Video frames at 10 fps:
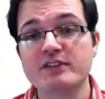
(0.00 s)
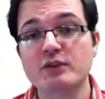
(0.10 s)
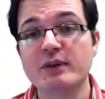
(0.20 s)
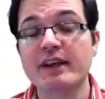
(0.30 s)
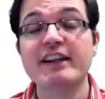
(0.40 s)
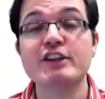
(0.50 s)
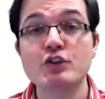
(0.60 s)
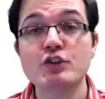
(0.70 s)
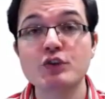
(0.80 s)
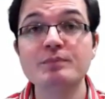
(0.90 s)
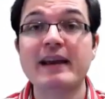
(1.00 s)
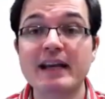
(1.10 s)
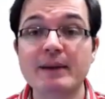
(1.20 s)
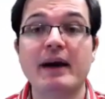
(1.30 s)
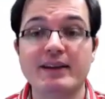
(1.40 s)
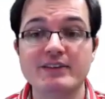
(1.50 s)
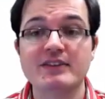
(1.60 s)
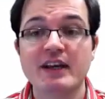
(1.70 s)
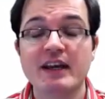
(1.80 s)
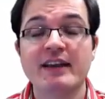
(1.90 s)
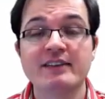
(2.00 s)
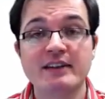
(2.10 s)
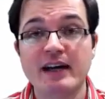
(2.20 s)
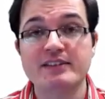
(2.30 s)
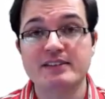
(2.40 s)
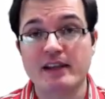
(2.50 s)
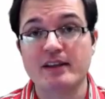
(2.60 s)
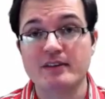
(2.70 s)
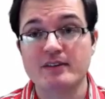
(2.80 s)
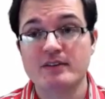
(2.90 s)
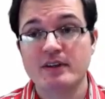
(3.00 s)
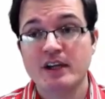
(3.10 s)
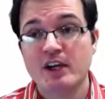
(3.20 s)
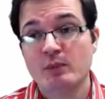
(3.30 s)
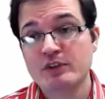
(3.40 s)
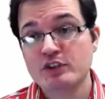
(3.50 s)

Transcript: to nearly 2 megabytes in the last decade, which